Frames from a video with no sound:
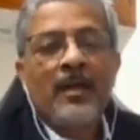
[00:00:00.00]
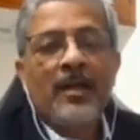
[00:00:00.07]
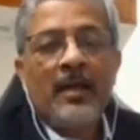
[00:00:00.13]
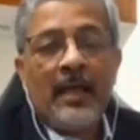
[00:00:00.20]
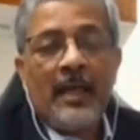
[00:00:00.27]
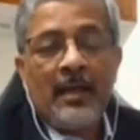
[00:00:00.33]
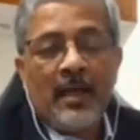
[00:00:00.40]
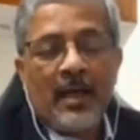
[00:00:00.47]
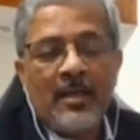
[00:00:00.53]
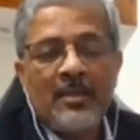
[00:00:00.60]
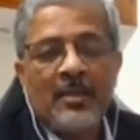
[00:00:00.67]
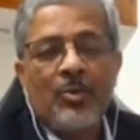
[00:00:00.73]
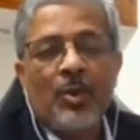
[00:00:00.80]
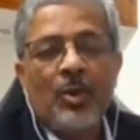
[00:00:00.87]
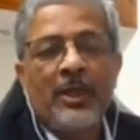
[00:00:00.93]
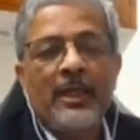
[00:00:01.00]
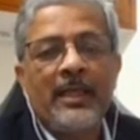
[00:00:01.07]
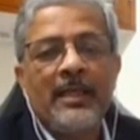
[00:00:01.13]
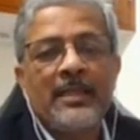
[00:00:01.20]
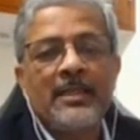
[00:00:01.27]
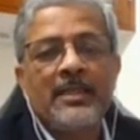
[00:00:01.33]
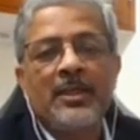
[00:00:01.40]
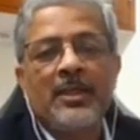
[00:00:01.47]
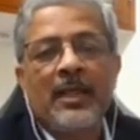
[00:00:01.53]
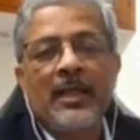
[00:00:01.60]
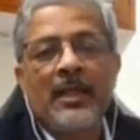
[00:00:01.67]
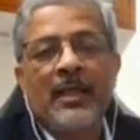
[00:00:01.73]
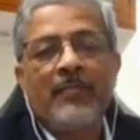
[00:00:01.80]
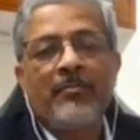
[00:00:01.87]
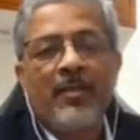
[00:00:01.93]
in larger quantities, so you can
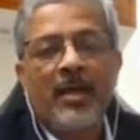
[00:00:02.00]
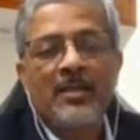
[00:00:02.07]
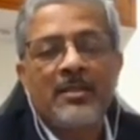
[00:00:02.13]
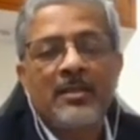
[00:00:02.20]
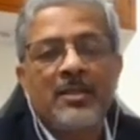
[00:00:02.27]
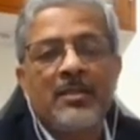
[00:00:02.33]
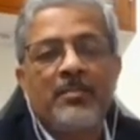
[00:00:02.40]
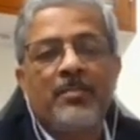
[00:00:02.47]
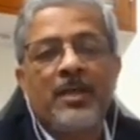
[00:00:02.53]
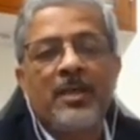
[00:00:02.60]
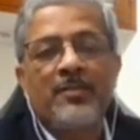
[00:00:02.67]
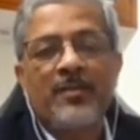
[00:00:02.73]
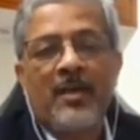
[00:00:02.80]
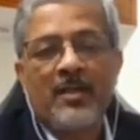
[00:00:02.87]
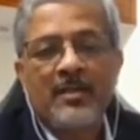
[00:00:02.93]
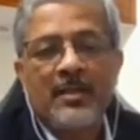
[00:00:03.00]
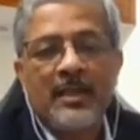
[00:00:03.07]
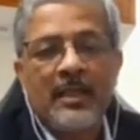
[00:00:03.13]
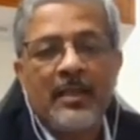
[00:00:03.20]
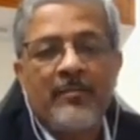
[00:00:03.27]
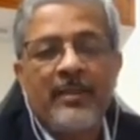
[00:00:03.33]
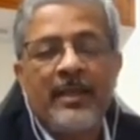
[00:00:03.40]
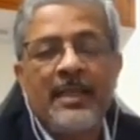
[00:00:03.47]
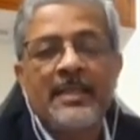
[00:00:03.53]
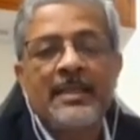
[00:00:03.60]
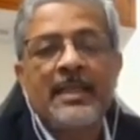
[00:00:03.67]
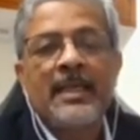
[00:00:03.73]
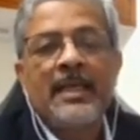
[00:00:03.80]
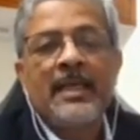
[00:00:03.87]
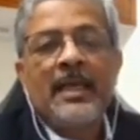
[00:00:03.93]
get faster shipments, faster deliveries,
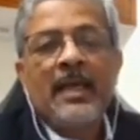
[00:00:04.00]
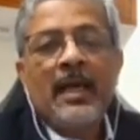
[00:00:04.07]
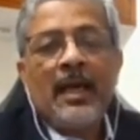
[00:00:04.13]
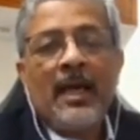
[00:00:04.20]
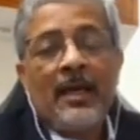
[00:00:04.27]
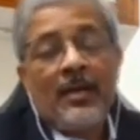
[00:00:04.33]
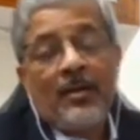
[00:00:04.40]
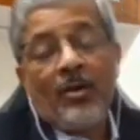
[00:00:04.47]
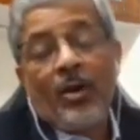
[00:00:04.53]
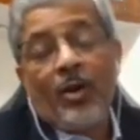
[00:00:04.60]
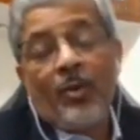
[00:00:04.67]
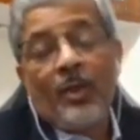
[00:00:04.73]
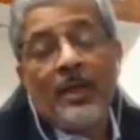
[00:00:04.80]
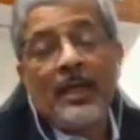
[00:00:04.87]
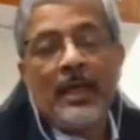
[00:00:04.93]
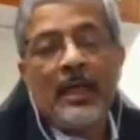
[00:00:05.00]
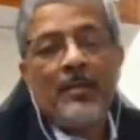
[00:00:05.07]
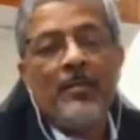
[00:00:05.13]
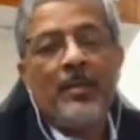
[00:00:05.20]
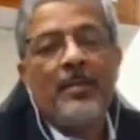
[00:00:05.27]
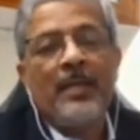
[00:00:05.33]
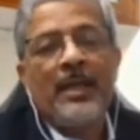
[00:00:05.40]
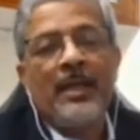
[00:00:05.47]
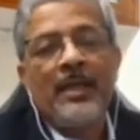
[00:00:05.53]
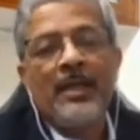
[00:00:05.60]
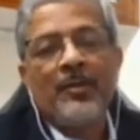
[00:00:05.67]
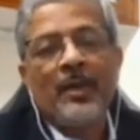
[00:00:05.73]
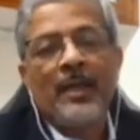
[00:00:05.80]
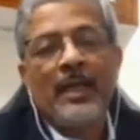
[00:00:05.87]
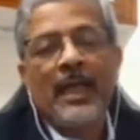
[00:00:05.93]
and over time maybe you
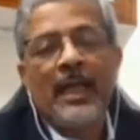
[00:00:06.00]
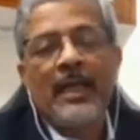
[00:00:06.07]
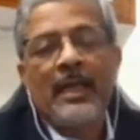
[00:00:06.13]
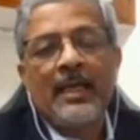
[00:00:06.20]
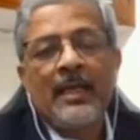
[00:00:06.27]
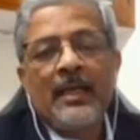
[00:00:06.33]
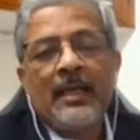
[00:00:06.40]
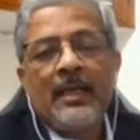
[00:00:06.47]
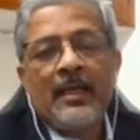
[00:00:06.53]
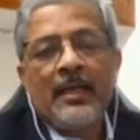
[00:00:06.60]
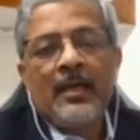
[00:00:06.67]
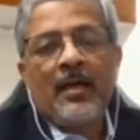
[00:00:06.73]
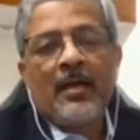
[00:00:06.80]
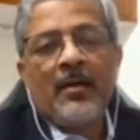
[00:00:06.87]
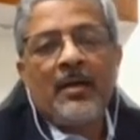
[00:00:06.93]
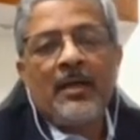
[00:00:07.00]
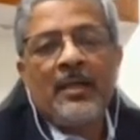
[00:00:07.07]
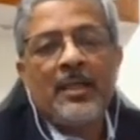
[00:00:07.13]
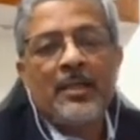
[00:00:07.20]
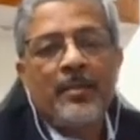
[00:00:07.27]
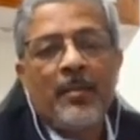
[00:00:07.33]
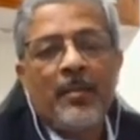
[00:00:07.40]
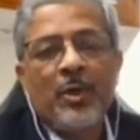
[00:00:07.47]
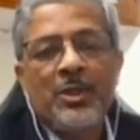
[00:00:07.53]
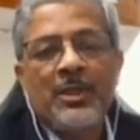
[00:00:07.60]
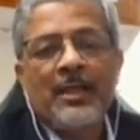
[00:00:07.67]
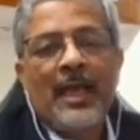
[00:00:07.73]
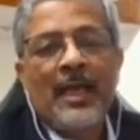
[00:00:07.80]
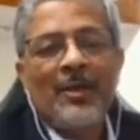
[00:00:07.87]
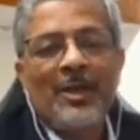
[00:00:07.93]
will get a disproportionate
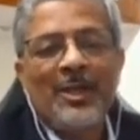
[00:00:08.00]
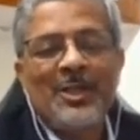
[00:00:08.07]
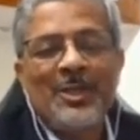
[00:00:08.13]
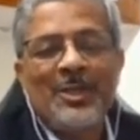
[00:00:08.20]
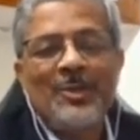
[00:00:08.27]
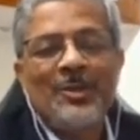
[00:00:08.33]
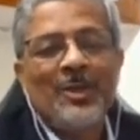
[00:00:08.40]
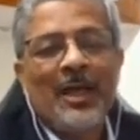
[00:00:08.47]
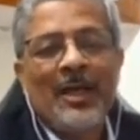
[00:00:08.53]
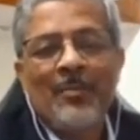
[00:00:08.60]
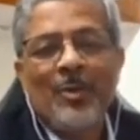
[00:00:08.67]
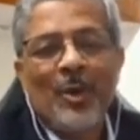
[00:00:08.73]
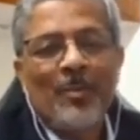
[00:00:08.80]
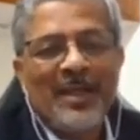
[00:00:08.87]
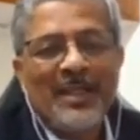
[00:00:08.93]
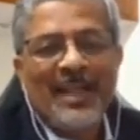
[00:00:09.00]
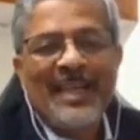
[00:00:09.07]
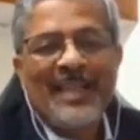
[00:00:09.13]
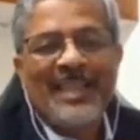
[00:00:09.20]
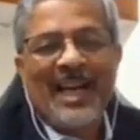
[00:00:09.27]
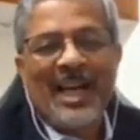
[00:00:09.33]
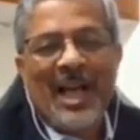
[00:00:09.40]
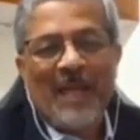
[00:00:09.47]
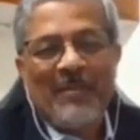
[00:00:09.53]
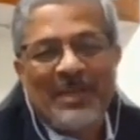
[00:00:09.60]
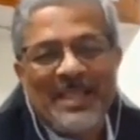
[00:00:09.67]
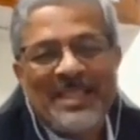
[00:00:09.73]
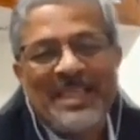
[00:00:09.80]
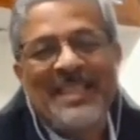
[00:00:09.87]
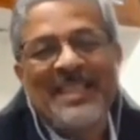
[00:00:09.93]
allocation too. I'm hoping that that
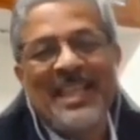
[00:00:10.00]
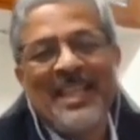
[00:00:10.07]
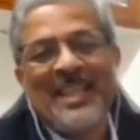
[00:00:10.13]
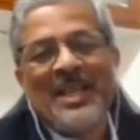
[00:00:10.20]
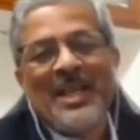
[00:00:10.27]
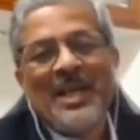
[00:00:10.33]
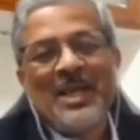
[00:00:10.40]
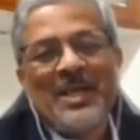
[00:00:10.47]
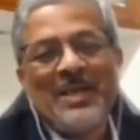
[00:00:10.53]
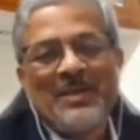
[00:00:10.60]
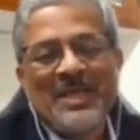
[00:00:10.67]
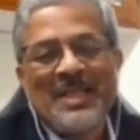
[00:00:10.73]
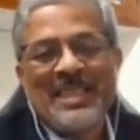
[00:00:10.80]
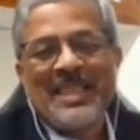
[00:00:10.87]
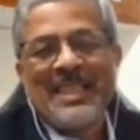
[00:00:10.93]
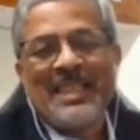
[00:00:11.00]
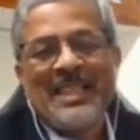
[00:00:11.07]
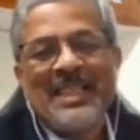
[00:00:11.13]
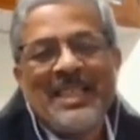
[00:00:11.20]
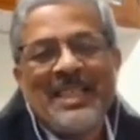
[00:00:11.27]
happens, and then you will see a